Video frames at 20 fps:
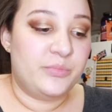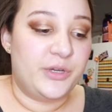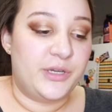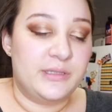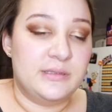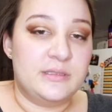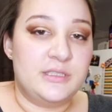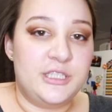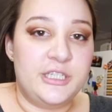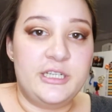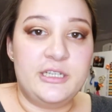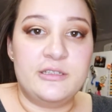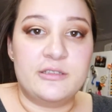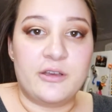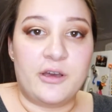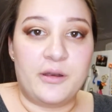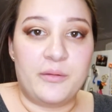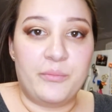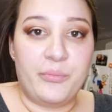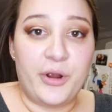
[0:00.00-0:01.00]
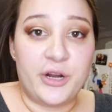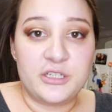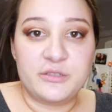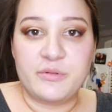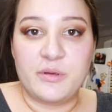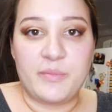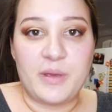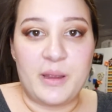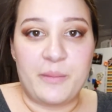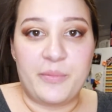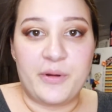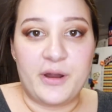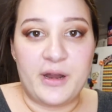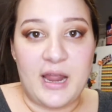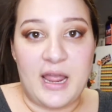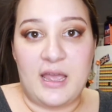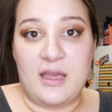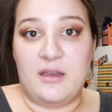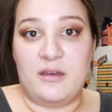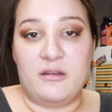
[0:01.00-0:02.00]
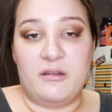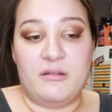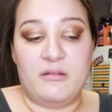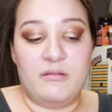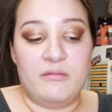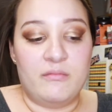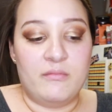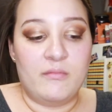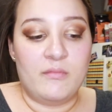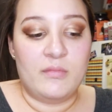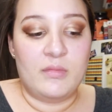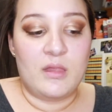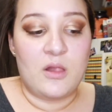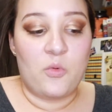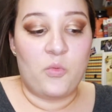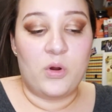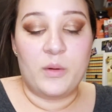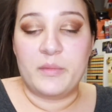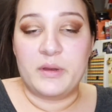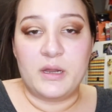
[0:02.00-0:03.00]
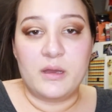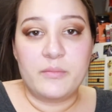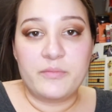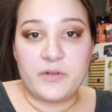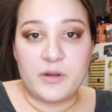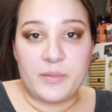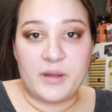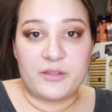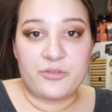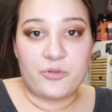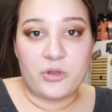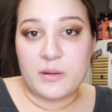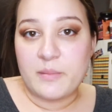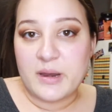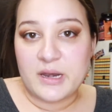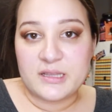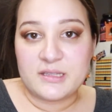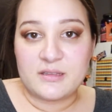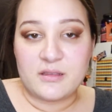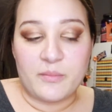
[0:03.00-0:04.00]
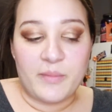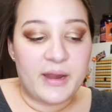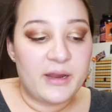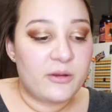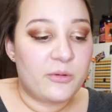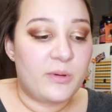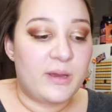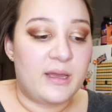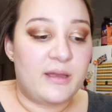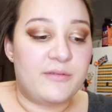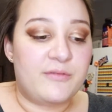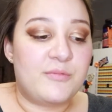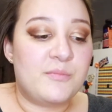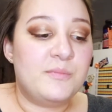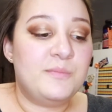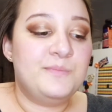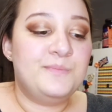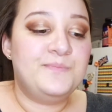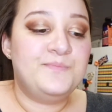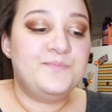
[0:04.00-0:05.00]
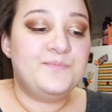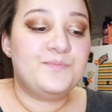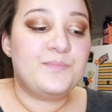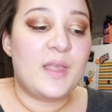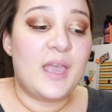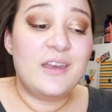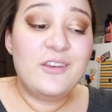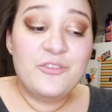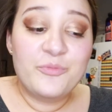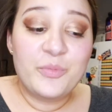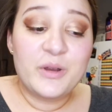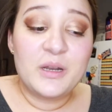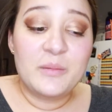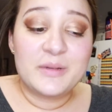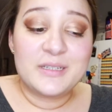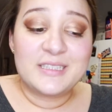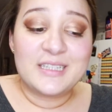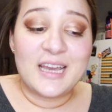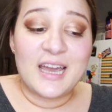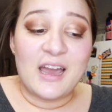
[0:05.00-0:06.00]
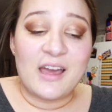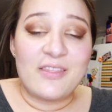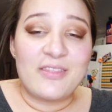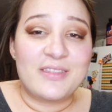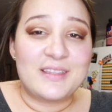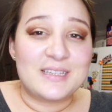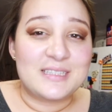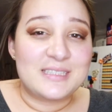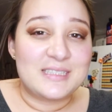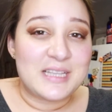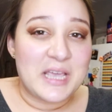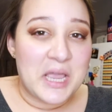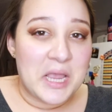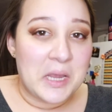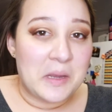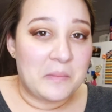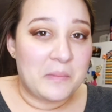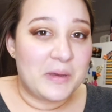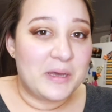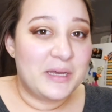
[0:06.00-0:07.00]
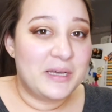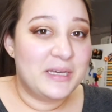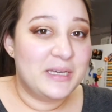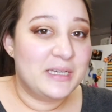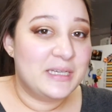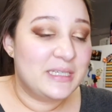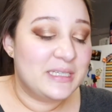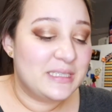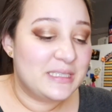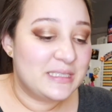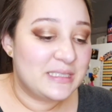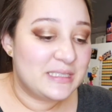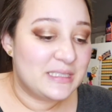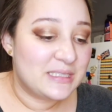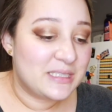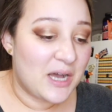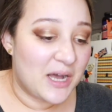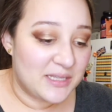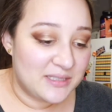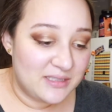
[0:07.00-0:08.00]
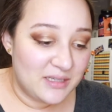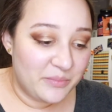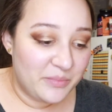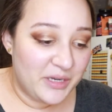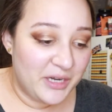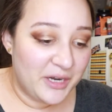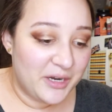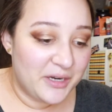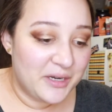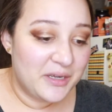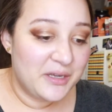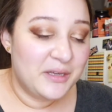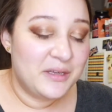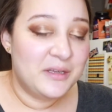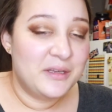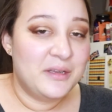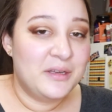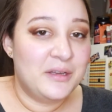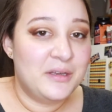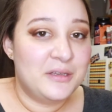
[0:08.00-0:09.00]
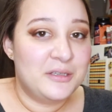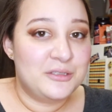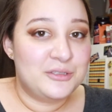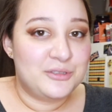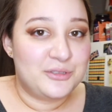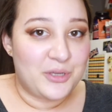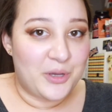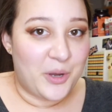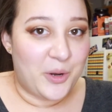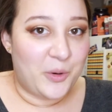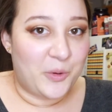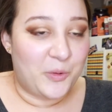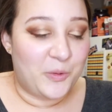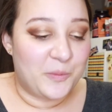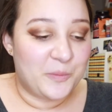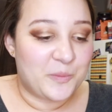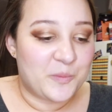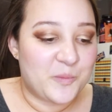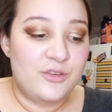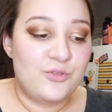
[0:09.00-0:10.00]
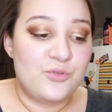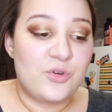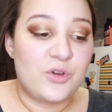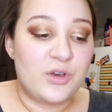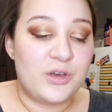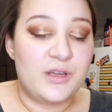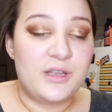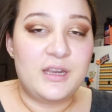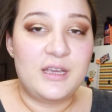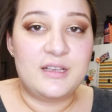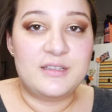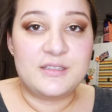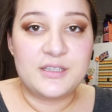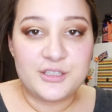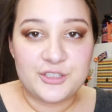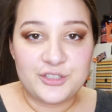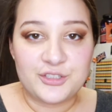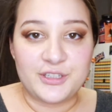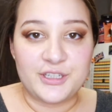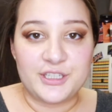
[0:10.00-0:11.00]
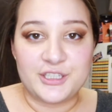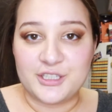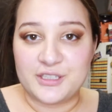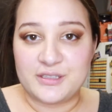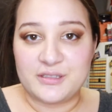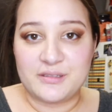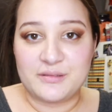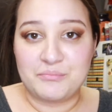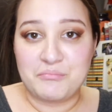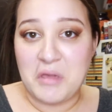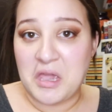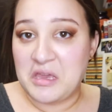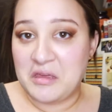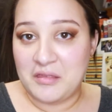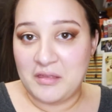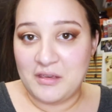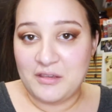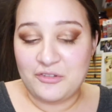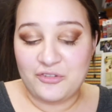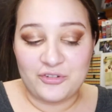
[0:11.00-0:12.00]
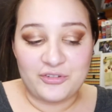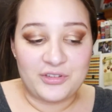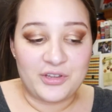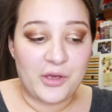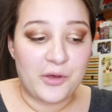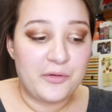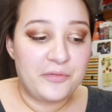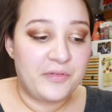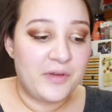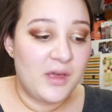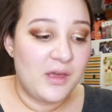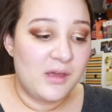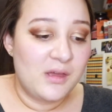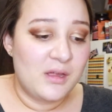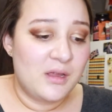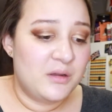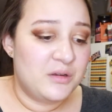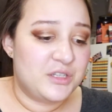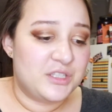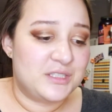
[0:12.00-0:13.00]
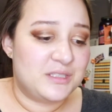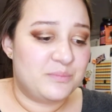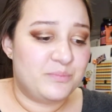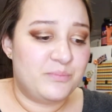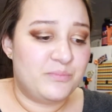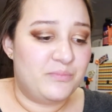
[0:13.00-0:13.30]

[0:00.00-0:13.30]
put cheese on parchment paper and warm it up for about 3 minutes in the microwave, and you've pretty much got the same concept here. So you could essentially just make these yourself. Just